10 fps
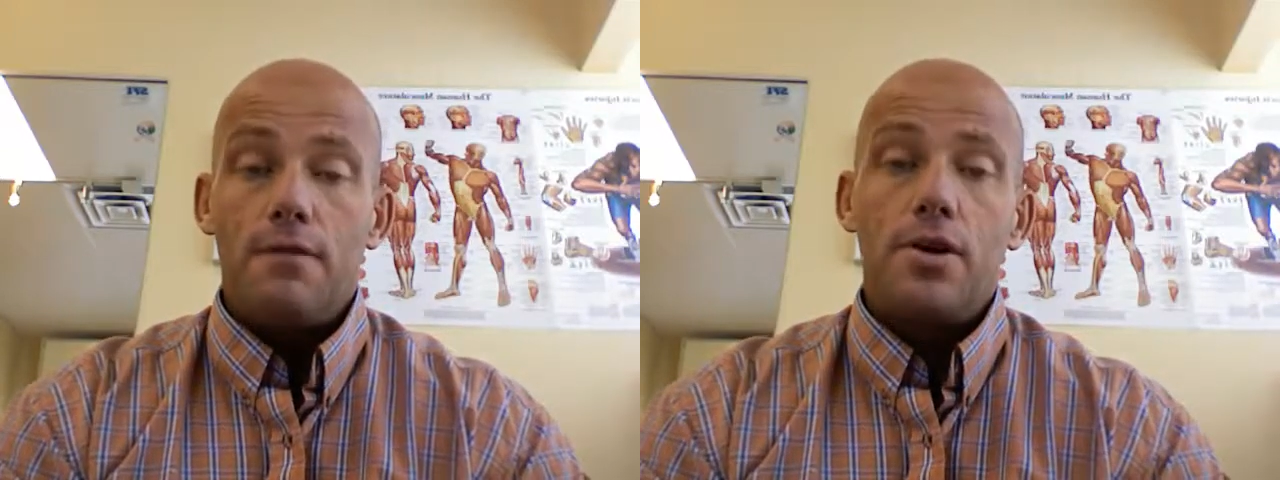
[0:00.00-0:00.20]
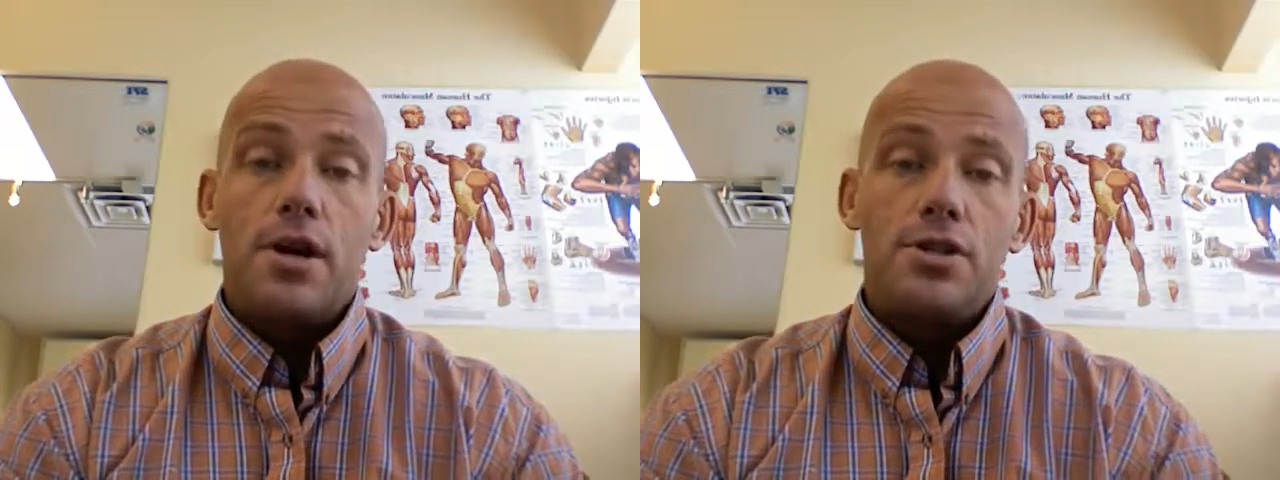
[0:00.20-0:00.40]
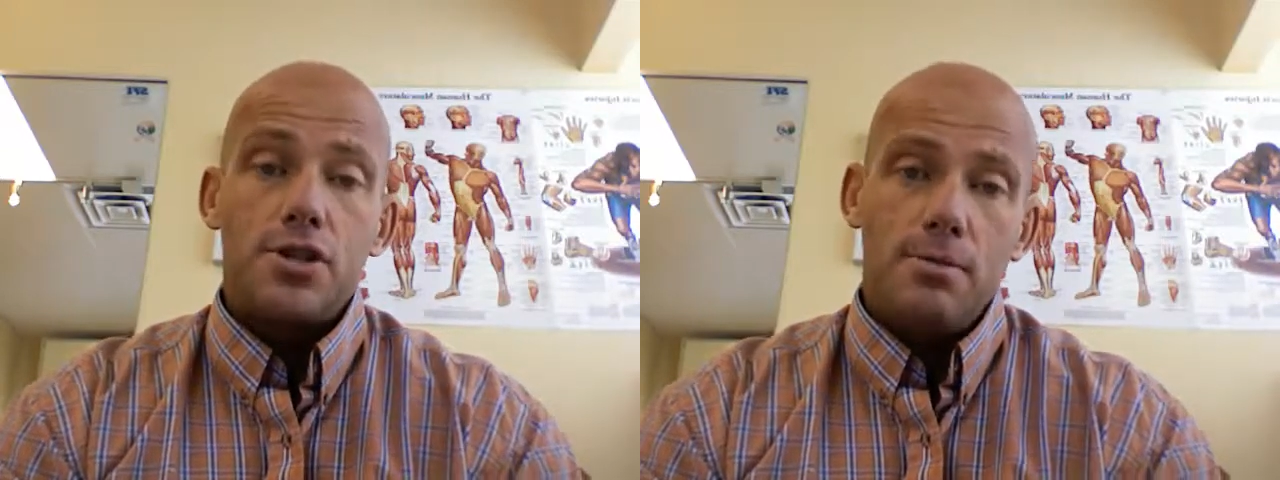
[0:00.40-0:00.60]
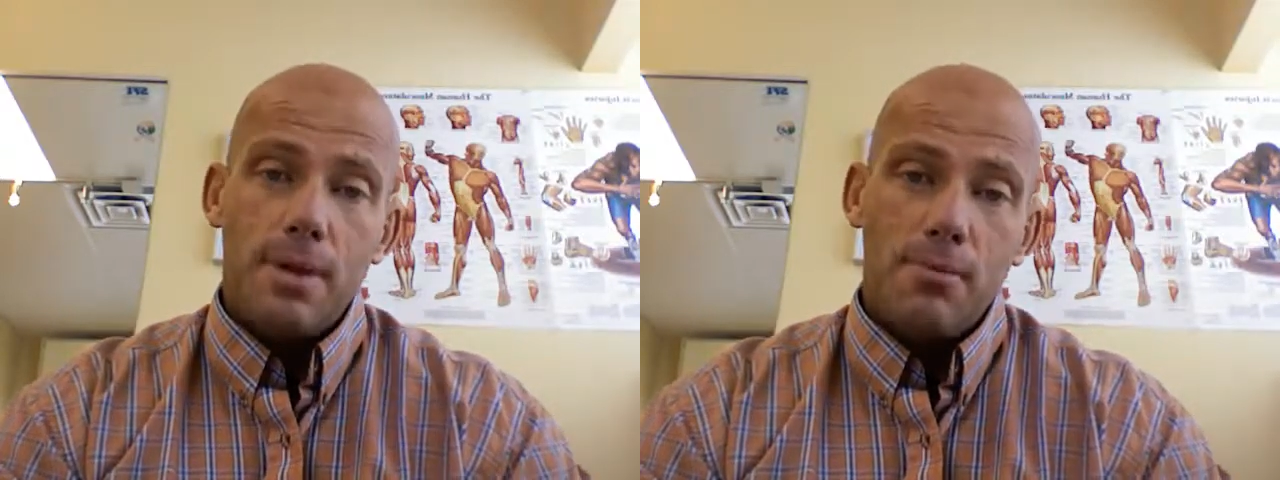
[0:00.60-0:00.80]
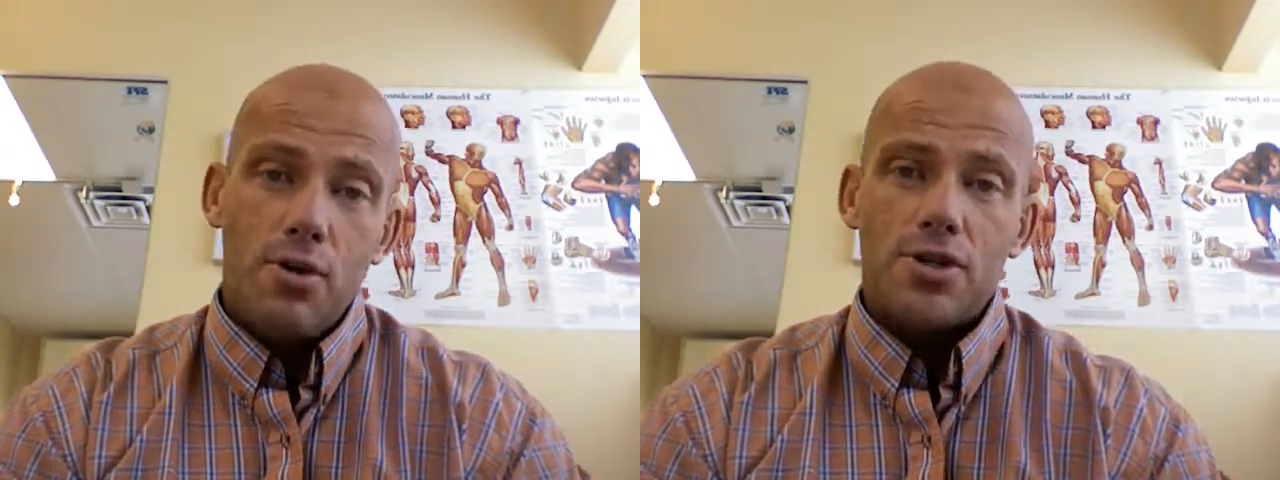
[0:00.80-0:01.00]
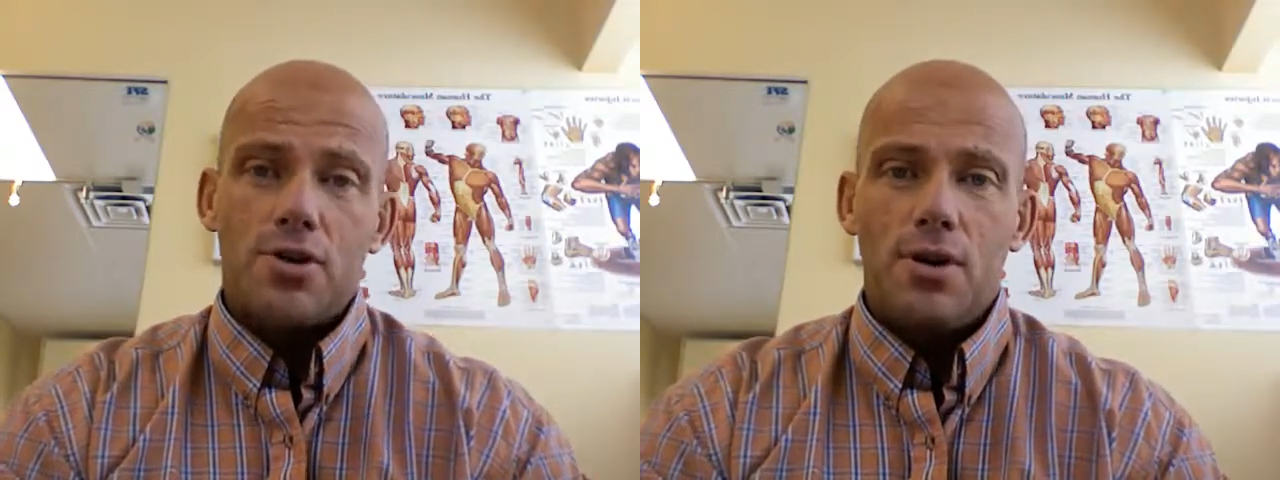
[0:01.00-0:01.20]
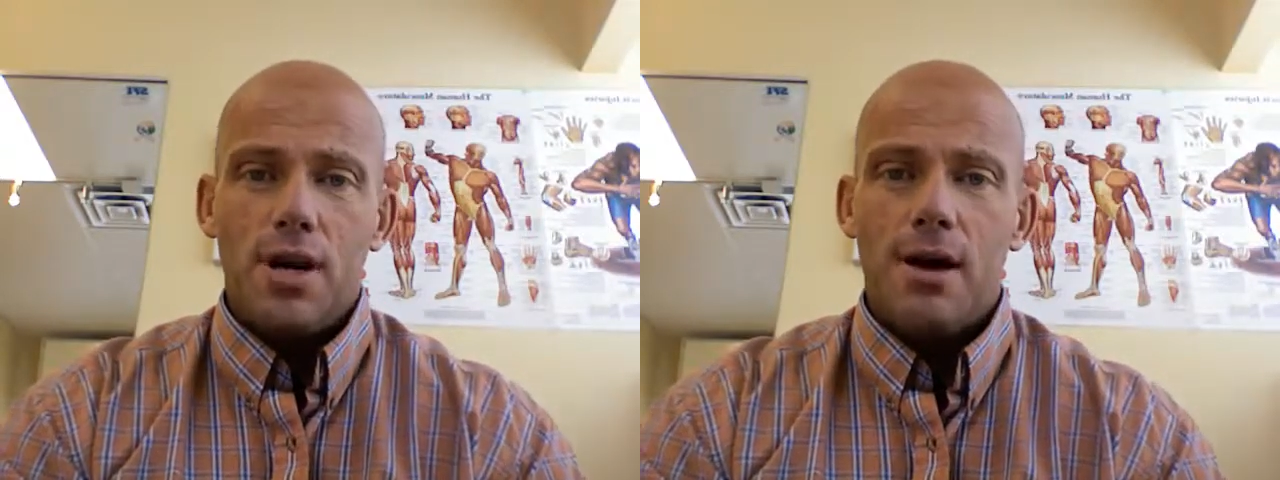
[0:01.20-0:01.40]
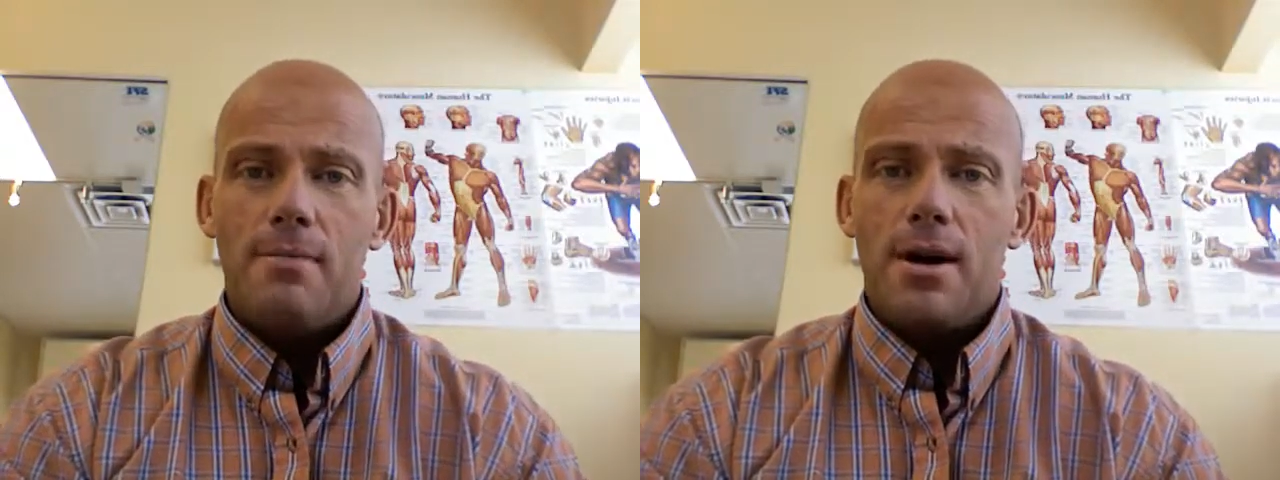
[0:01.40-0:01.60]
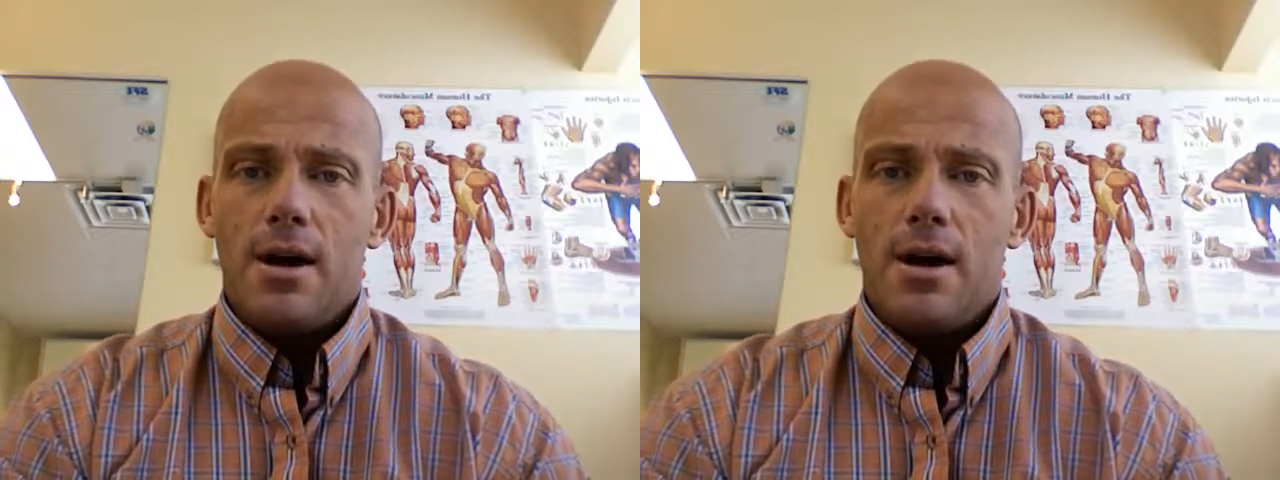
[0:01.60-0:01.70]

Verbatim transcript: If you're consuming more sodium,